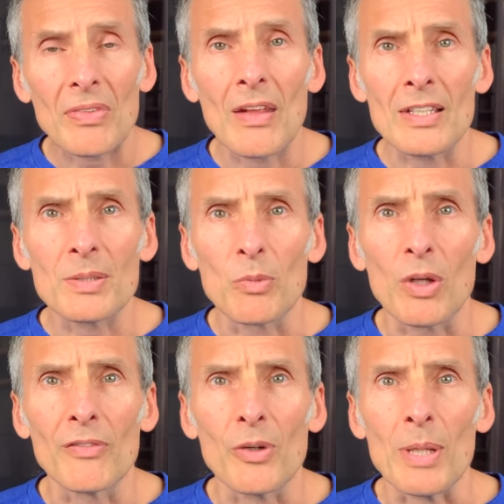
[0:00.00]
That's some
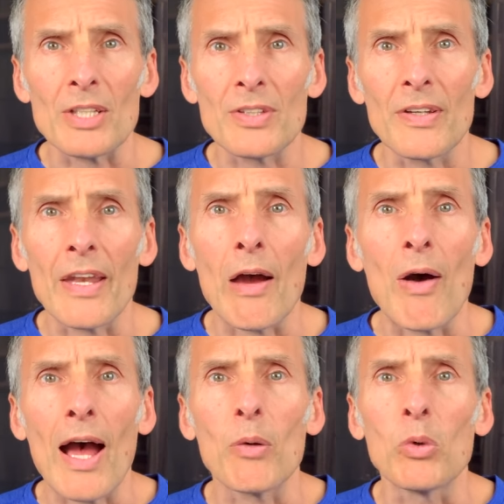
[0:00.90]
good information. Now
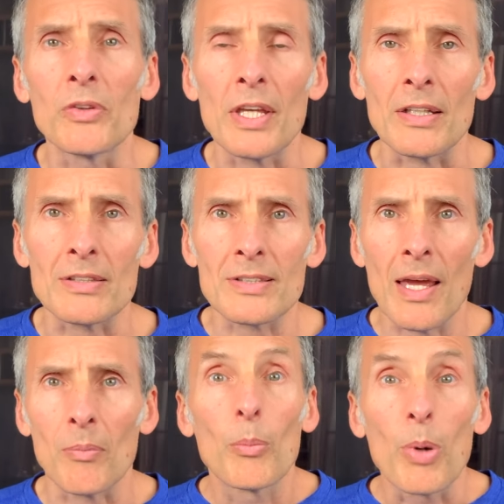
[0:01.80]
I will take a step.